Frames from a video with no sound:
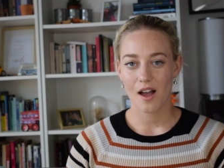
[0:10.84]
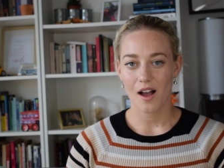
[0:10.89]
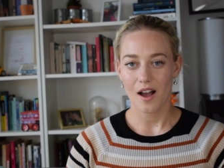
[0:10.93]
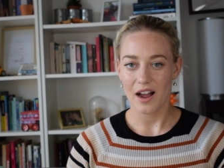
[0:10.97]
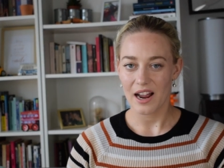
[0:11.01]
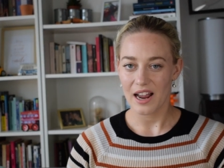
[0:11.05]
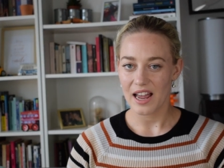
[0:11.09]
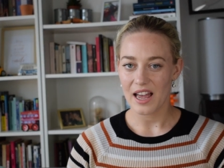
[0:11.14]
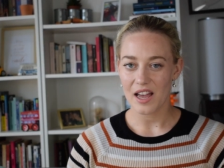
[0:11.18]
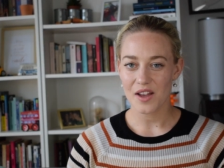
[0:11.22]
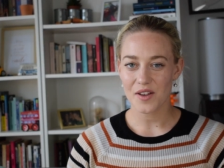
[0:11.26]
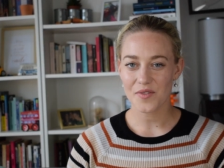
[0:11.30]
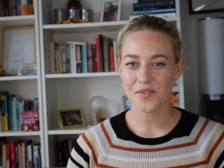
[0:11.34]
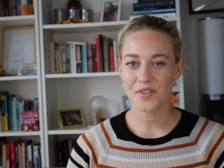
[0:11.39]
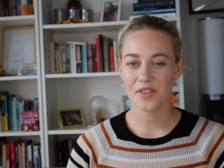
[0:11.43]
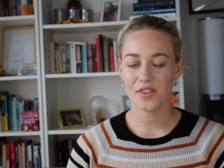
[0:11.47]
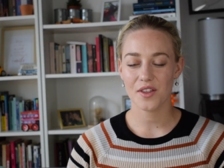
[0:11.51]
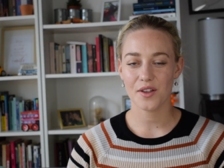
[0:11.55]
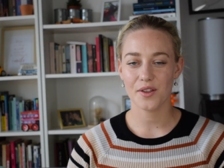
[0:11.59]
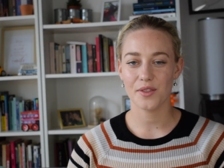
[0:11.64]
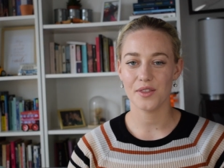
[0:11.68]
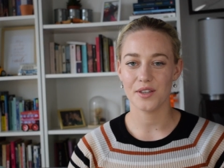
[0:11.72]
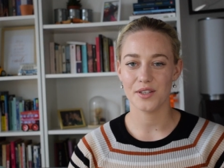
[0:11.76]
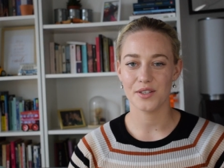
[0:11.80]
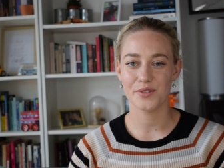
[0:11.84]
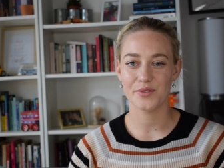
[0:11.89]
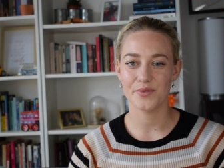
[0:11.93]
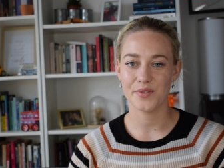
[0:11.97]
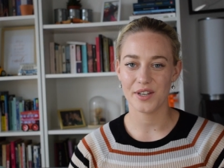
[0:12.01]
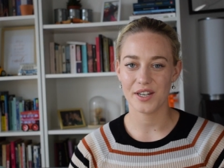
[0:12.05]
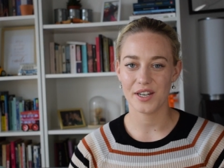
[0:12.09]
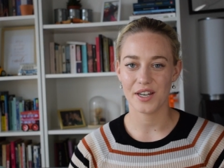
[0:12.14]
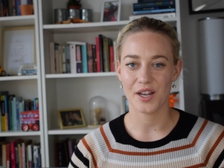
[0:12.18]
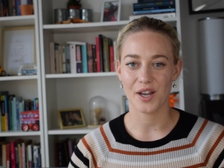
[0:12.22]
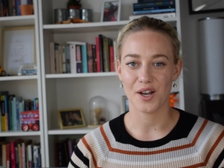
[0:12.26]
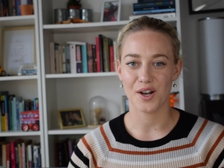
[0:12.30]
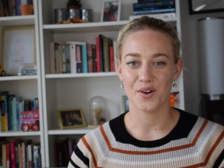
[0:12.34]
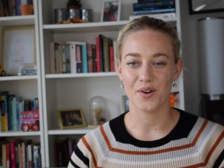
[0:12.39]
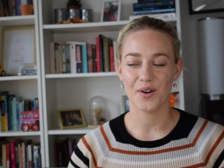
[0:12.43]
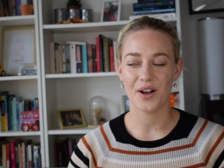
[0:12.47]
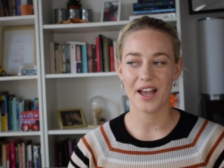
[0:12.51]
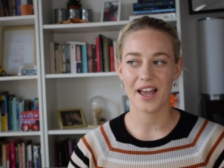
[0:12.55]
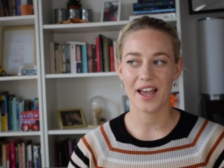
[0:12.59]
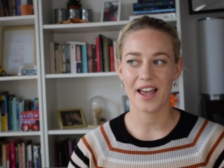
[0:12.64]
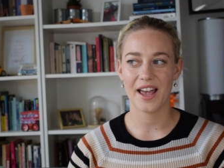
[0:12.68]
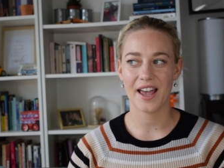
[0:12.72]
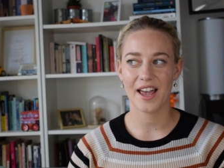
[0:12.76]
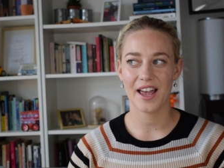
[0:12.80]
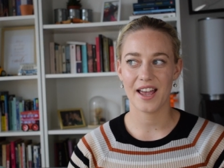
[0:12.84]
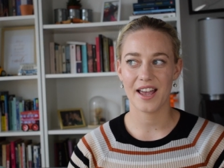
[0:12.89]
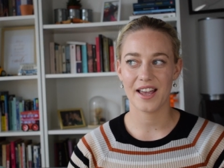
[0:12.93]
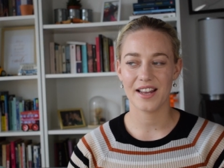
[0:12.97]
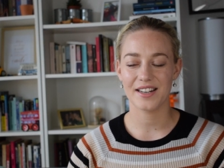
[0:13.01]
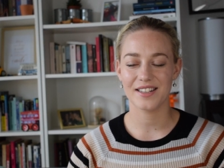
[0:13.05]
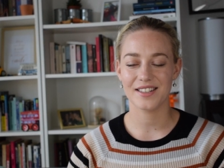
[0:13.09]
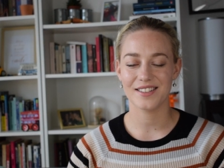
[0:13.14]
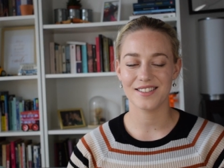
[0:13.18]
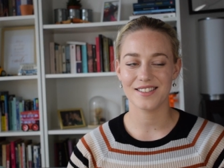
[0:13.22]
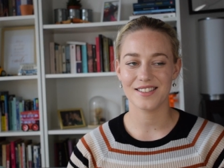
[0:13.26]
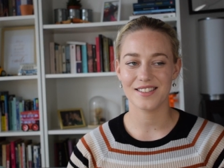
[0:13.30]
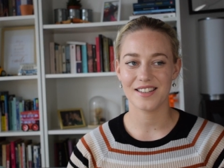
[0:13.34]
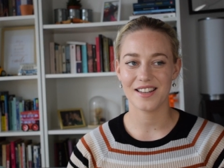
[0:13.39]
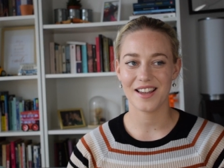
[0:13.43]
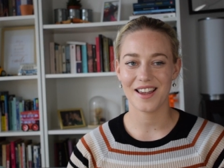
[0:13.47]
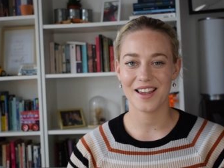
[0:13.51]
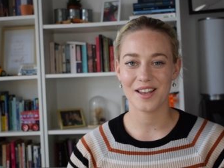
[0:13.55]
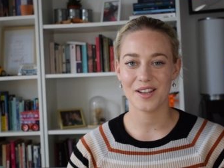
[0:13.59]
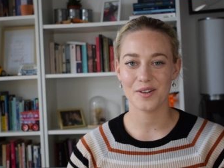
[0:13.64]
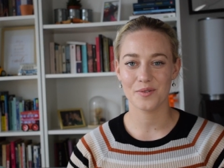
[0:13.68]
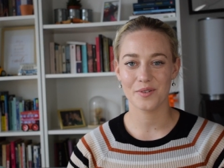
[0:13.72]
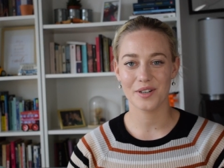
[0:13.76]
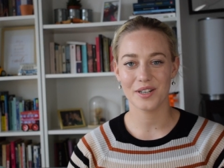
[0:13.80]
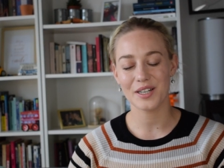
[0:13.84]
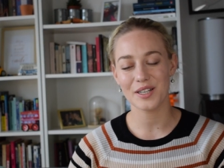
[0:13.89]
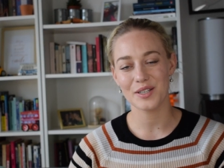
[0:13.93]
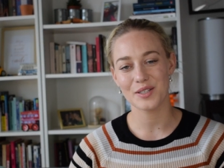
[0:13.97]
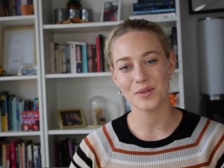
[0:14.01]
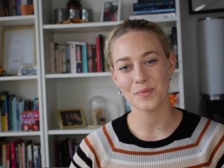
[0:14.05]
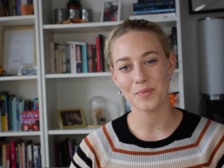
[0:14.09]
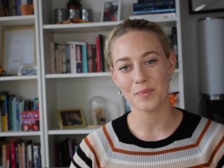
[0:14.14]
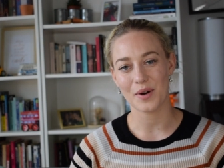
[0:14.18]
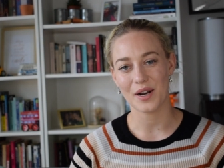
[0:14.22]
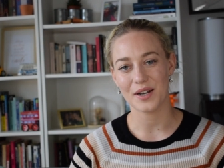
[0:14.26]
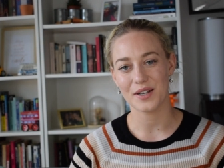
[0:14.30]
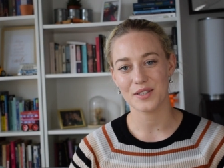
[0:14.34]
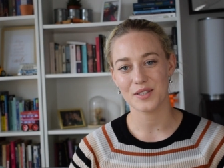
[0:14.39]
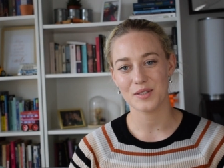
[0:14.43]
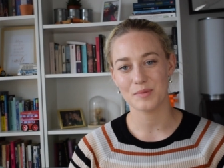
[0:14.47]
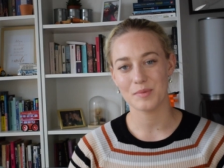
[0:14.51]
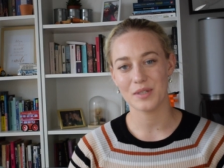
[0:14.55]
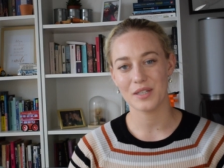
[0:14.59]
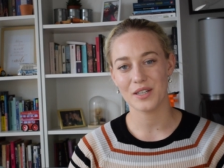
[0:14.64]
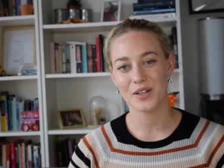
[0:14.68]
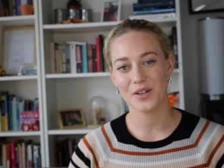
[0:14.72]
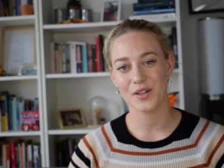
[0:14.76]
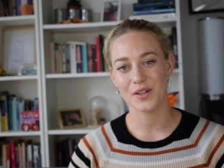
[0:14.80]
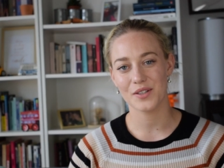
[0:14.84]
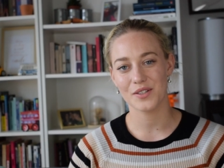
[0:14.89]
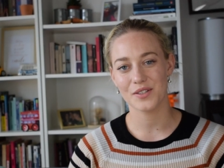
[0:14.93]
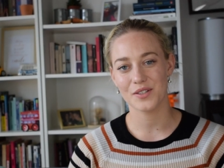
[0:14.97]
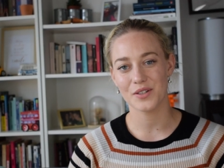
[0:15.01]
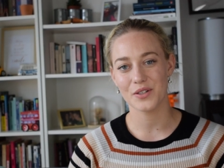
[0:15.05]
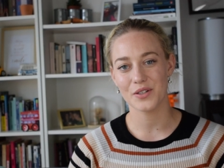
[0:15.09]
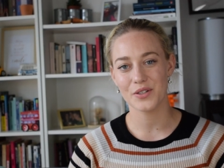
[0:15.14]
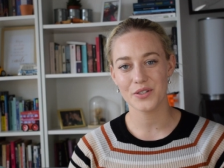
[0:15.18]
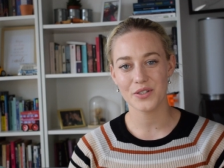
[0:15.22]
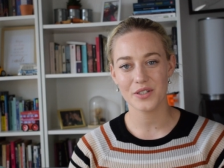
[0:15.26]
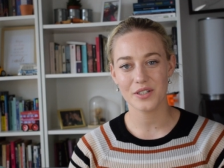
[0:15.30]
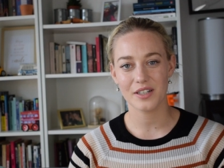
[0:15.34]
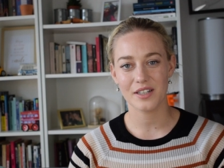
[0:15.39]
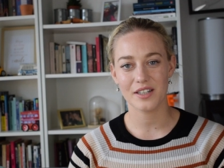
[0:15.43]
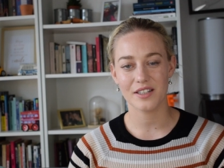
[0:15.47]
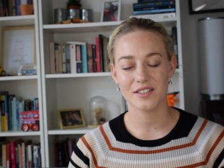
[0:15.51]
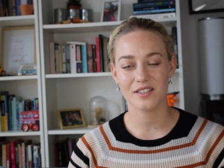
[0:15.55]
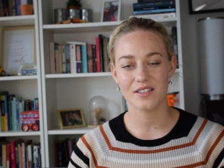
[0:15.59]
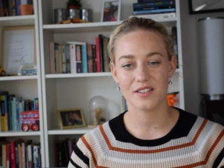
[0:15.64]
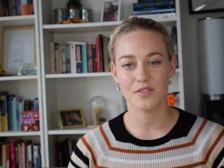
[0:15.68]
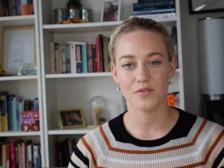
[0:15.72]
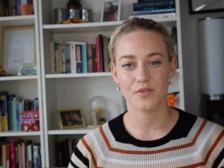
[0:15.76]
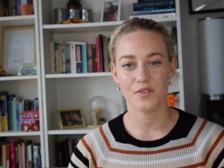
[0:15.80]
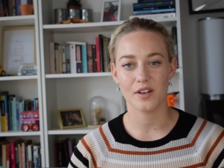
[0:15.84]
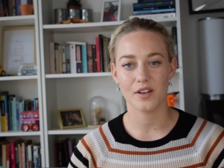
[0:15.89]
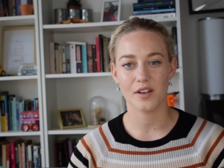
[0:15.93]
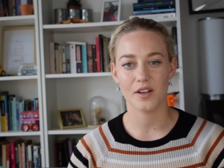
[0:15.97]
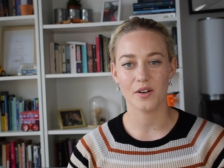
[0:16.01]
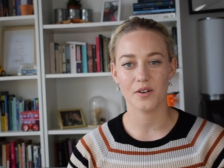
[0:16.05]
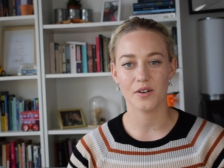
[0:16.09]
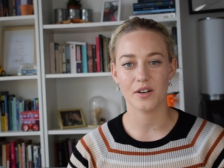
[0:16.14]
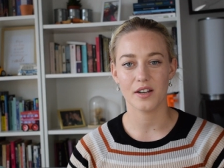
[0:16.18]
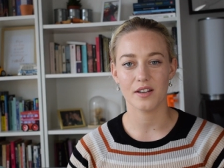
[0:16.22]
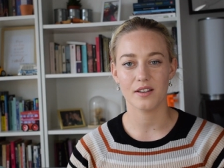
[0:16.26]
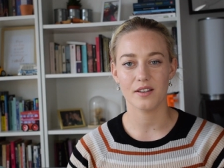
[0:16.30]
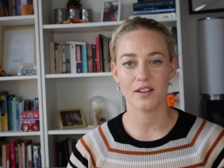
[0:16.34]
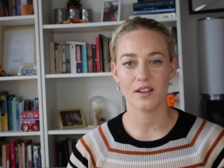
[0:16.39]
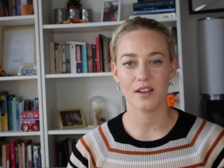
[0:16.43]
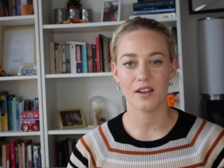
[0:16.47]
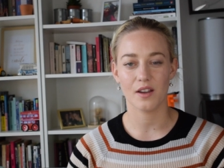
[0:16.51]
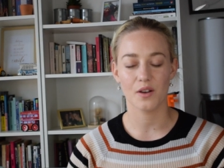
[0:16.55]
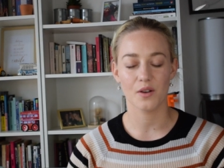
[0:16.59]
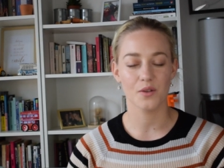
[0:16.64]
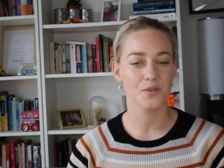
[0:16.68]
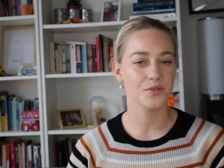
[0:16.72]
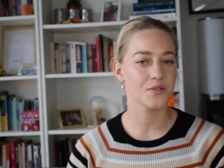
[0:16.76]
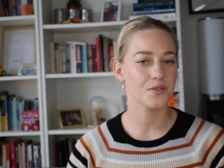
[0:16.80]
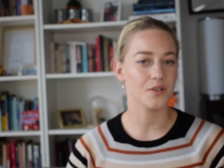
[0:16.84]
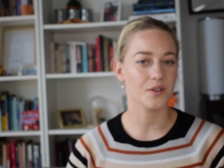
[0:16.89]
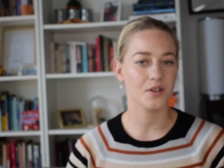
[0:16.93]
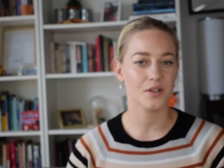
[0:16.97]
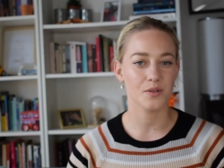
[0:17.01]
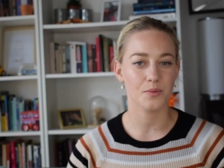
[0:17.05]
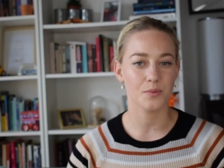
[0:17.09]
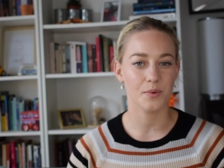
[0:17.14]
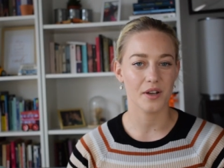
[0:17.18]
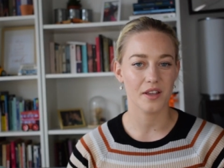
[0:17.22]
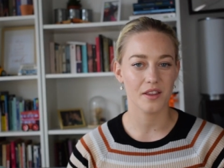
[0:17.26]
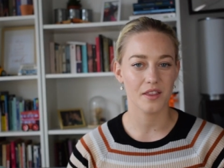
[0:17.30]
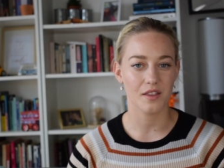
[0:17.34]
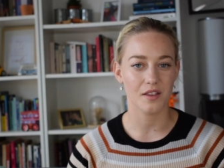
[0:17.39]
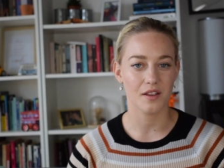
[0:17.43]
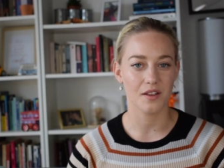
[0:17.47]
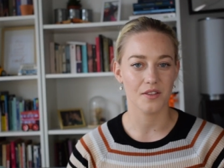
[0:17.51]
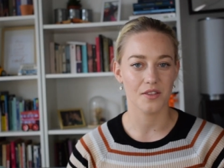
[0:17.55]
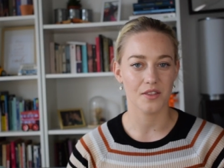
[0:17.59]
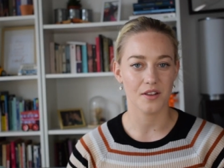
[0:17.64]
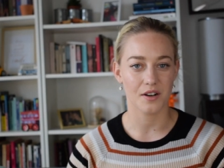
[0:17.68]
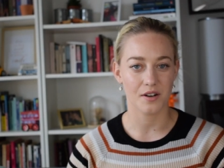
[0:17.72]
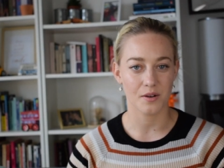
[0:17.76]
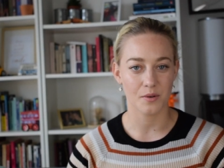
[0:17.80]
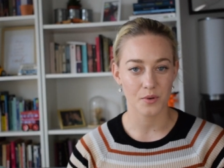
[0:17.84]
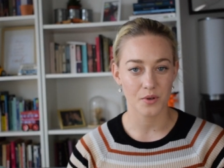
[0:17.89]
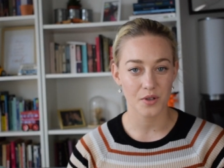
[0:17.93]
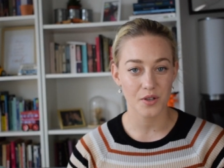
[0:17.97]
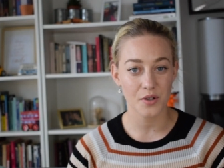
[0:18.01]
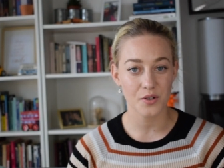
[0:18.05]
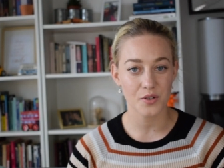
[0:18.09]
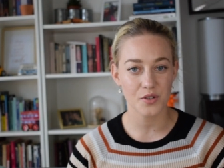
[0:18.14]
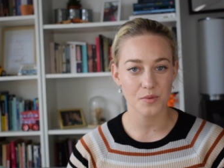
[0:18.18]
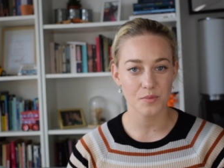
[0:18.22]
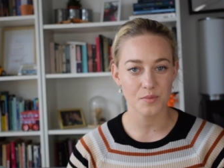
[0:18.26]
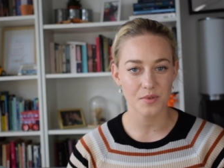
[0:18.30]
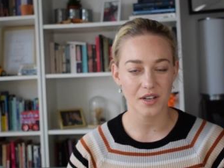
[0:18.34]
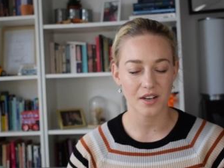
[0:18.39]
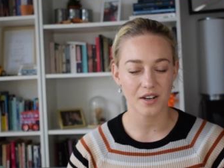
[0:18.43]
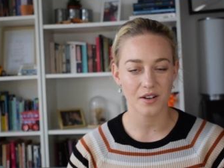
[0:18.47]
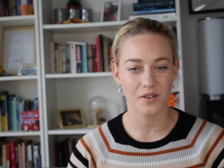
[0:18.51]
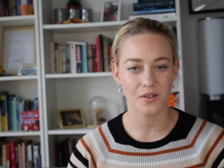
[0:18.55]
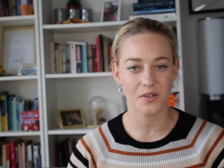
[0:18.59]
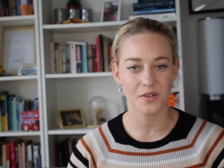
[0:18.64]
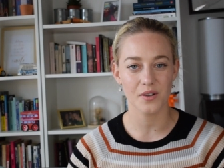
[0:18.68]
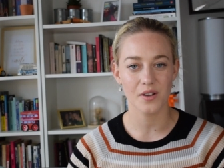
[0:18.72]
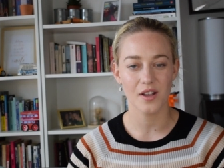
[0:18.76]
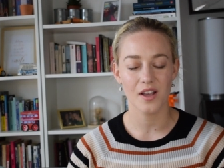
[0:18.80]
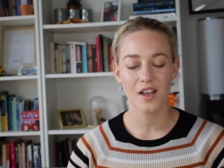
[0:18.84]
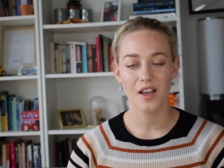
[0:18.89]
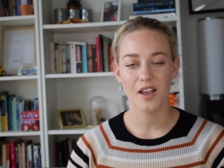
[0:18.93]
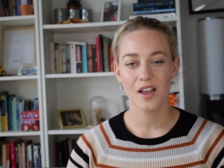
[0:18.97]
I haven't done this video and that really surprises me because usually it's the video that they all start with on their YouTube channel.